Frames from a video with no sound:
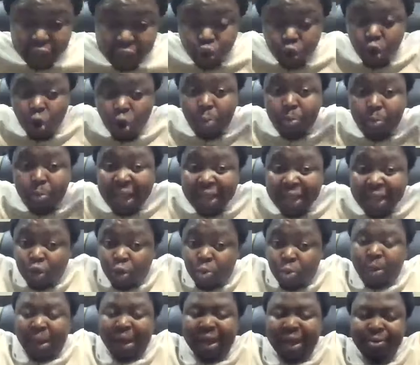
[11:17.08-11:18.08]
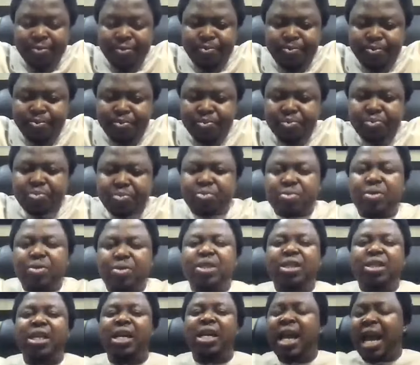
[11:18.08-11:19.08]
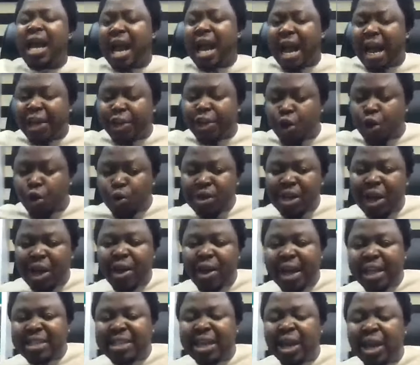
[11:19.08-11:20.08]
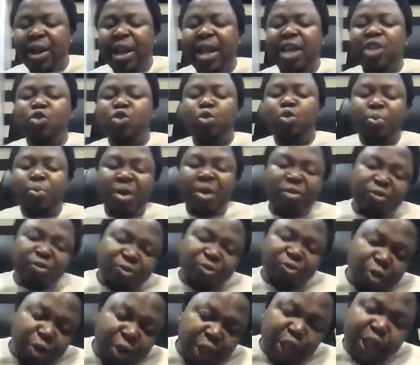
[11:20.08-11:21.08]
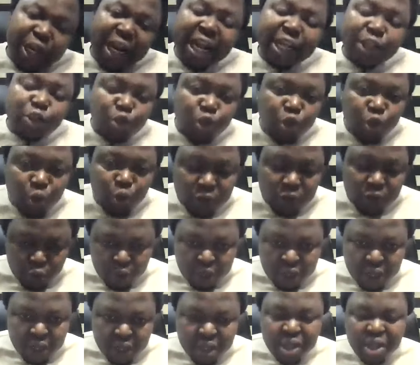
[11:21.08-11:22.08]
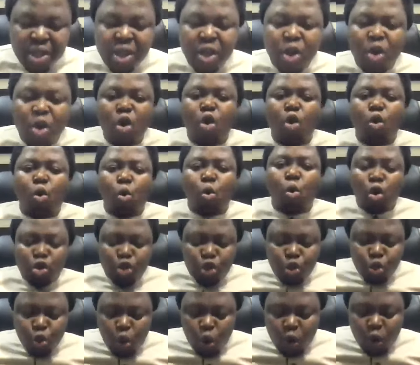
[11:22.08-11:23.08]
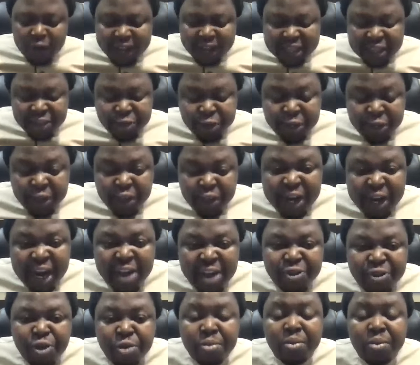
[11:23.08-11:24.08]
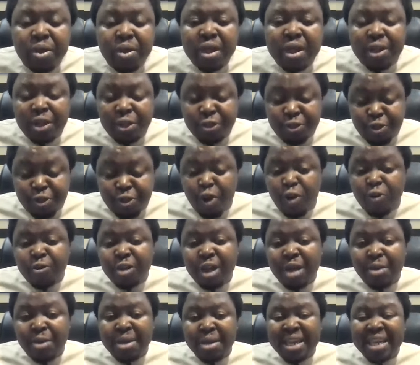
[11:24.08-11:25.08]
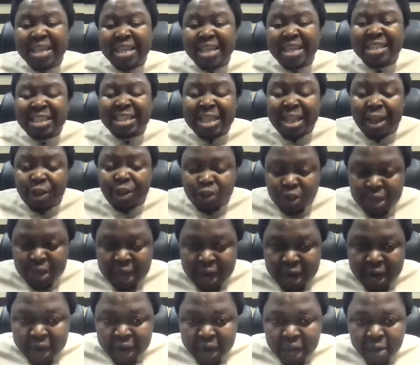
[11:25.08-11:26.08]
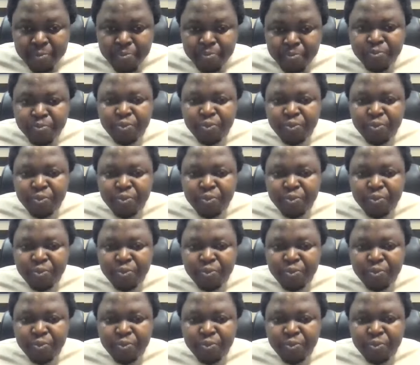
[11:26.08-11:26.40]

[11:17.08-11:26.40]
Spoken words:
to your upline's upline, and your own downlines will pay 4,000 naira to you as well. Once you collect the 4,000 naira from the 4 of them, making 16,000 naira,